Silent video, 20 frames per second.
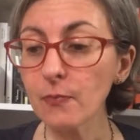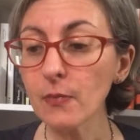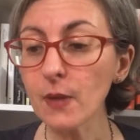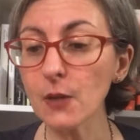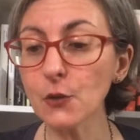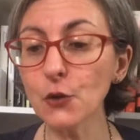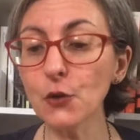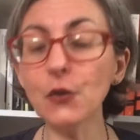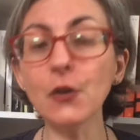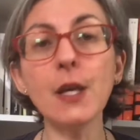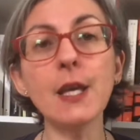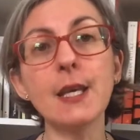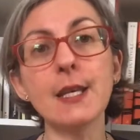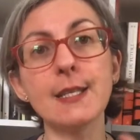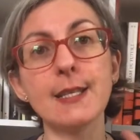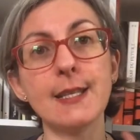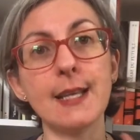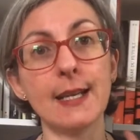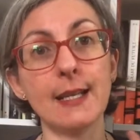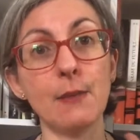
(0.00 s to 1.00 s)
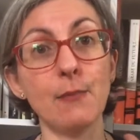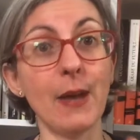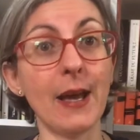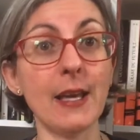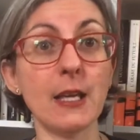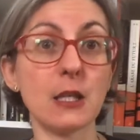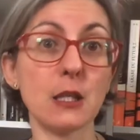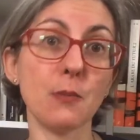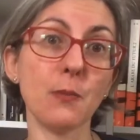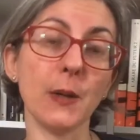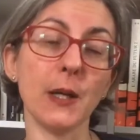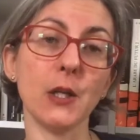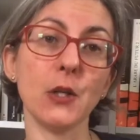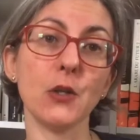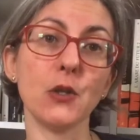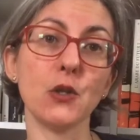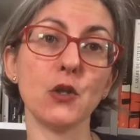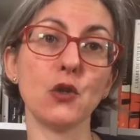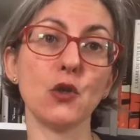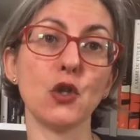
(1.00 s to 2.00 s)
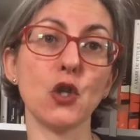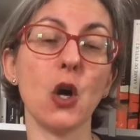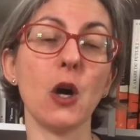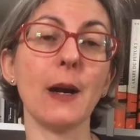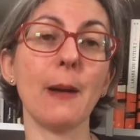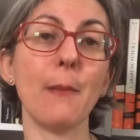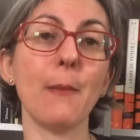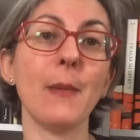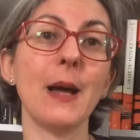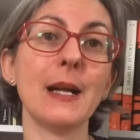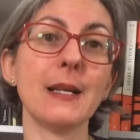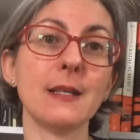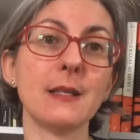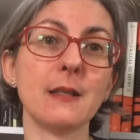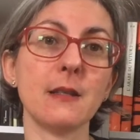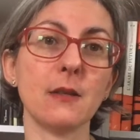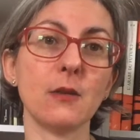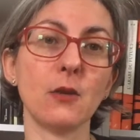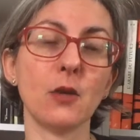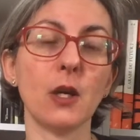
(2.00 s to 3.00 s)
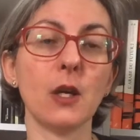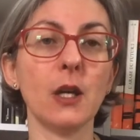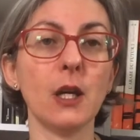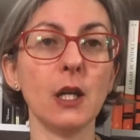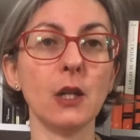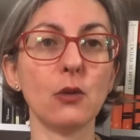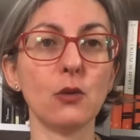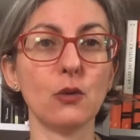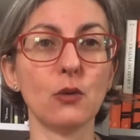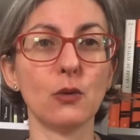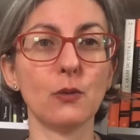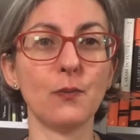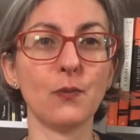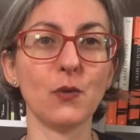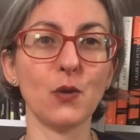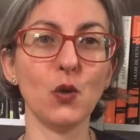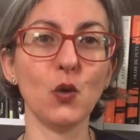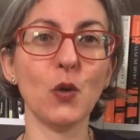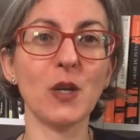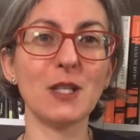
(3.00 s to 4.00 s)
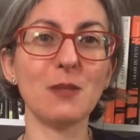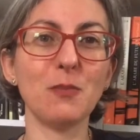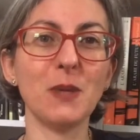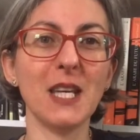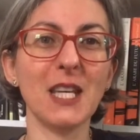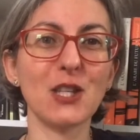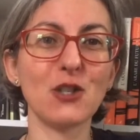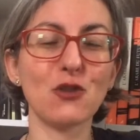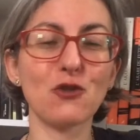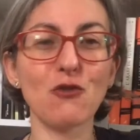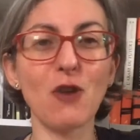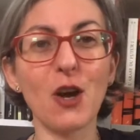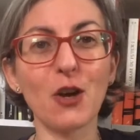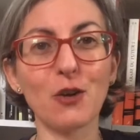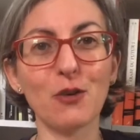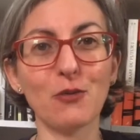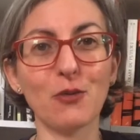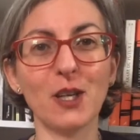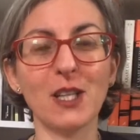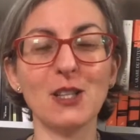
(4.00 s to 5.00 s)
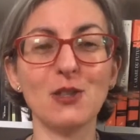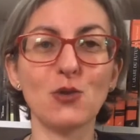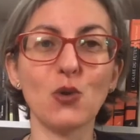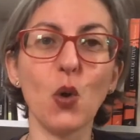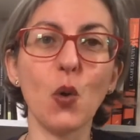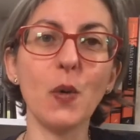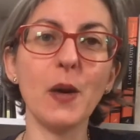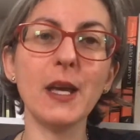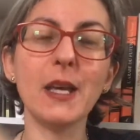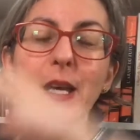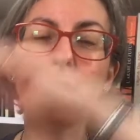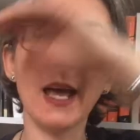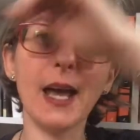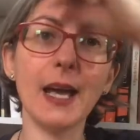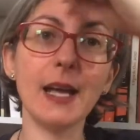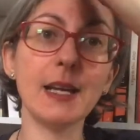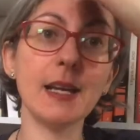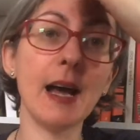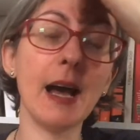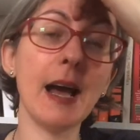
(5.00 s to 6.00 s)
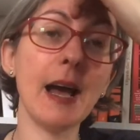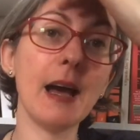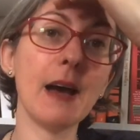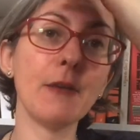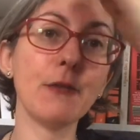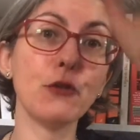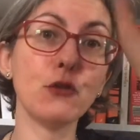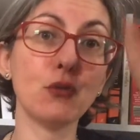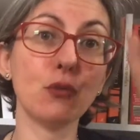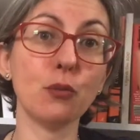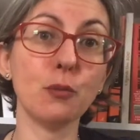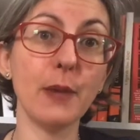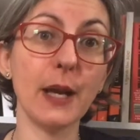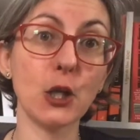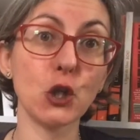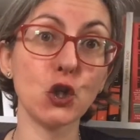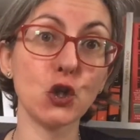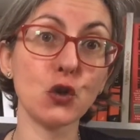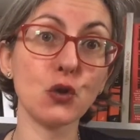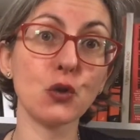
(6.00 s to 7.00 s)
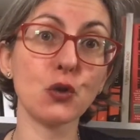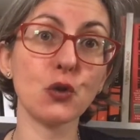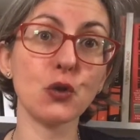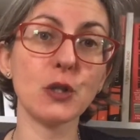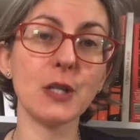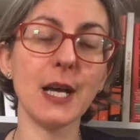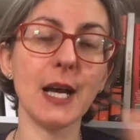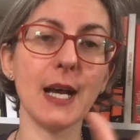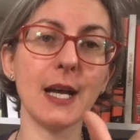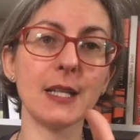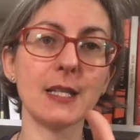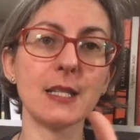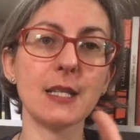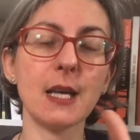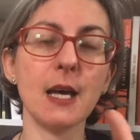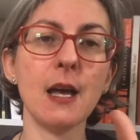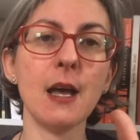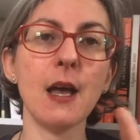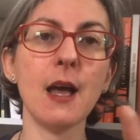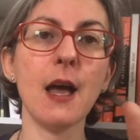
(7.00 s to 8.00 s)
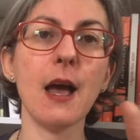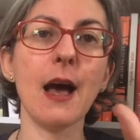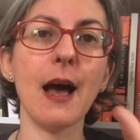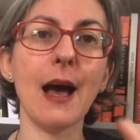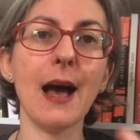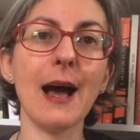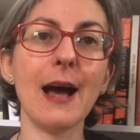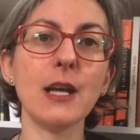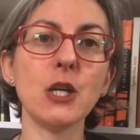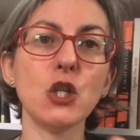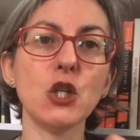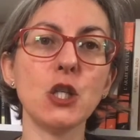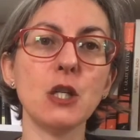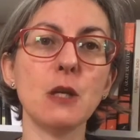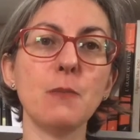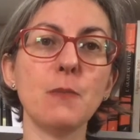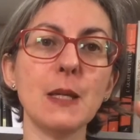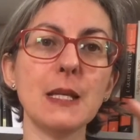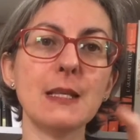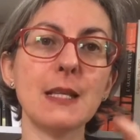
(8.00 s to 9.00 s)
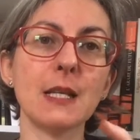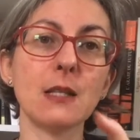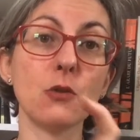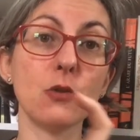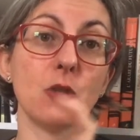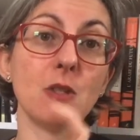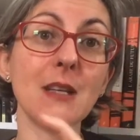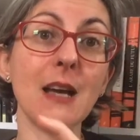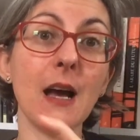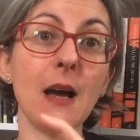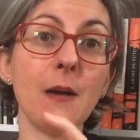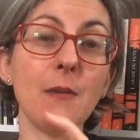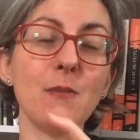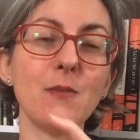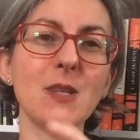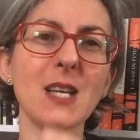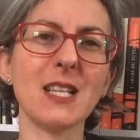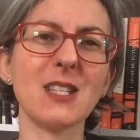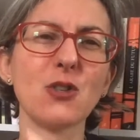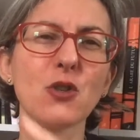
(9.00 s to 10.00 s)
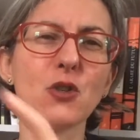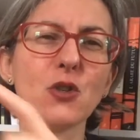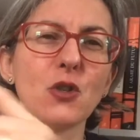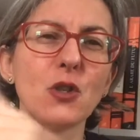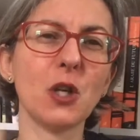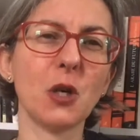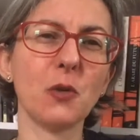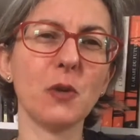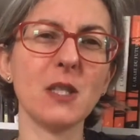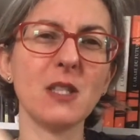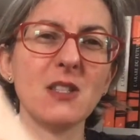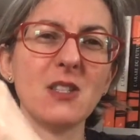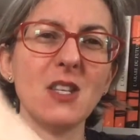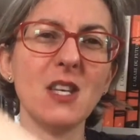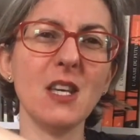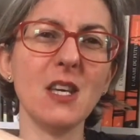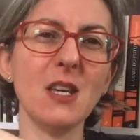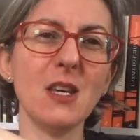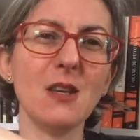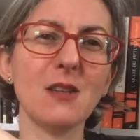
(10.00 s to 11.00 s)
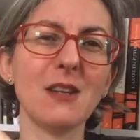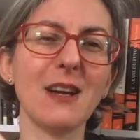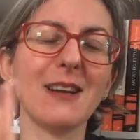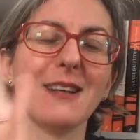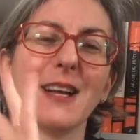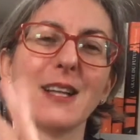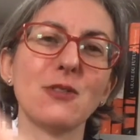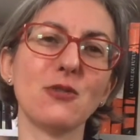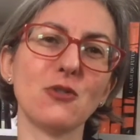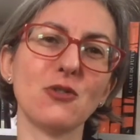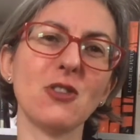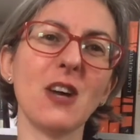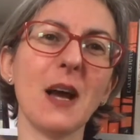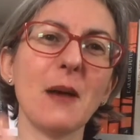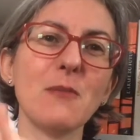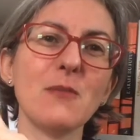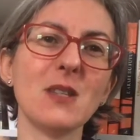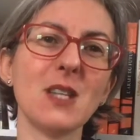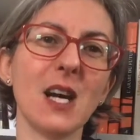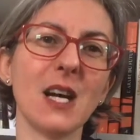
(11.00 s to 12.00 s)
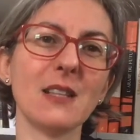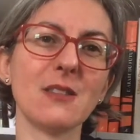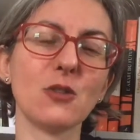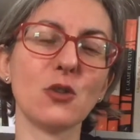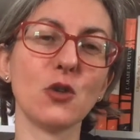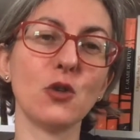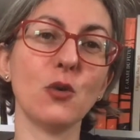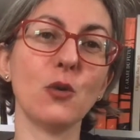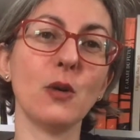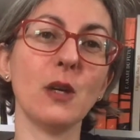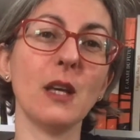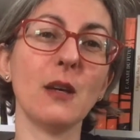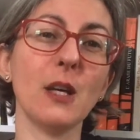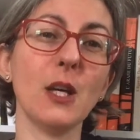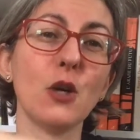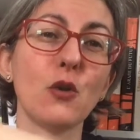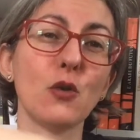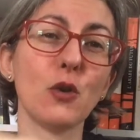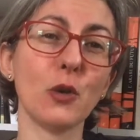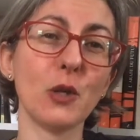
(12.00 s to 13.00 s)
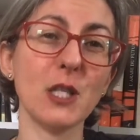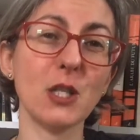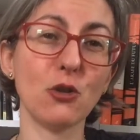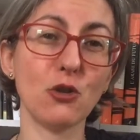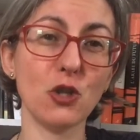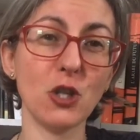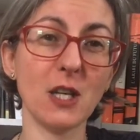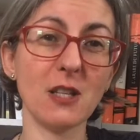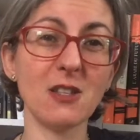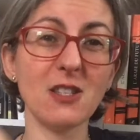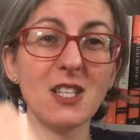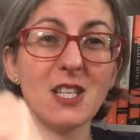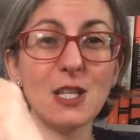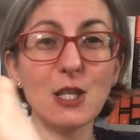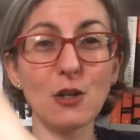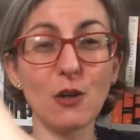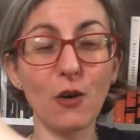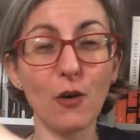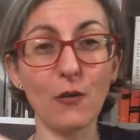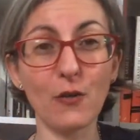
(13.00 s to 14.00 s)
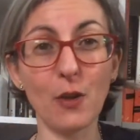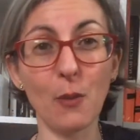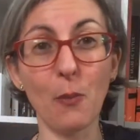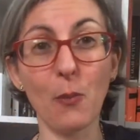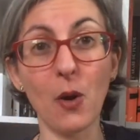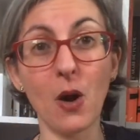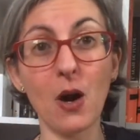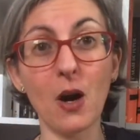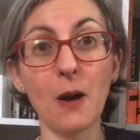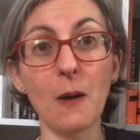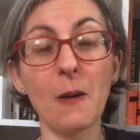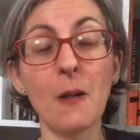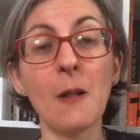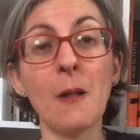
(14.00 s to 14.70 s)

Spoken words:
The thing is that in my experience, the chocolate melts in the USPS truck when it's going, and I have to make sure that I ship it at a time that's going to guarantee that, at a time that's going to increase the chances of the bar